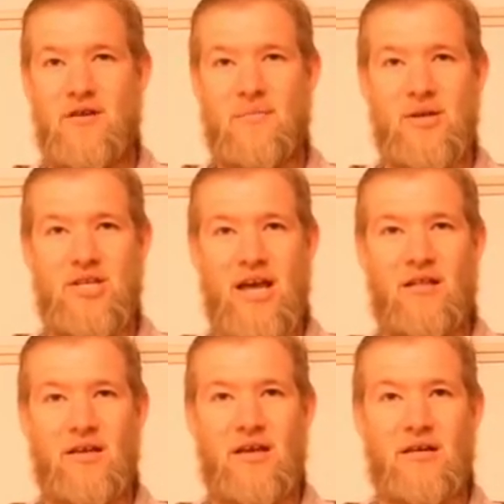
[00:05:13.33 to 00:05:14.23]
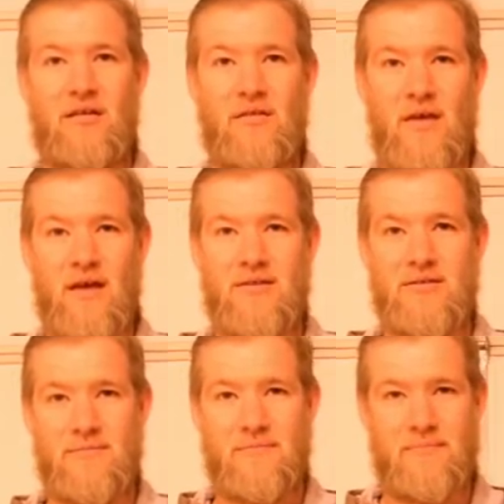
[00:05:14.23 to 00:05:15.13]
around my channel again.
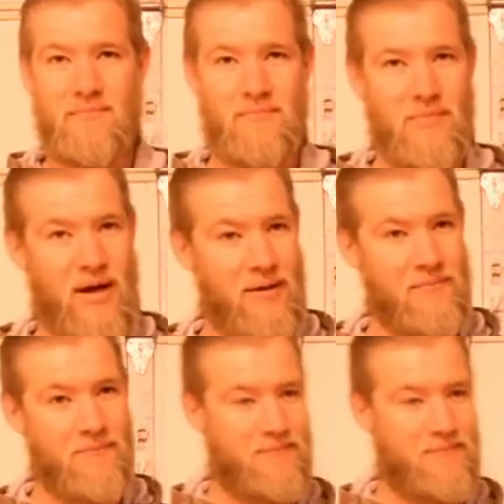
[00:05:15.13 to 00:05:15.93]
Thanks. Bye.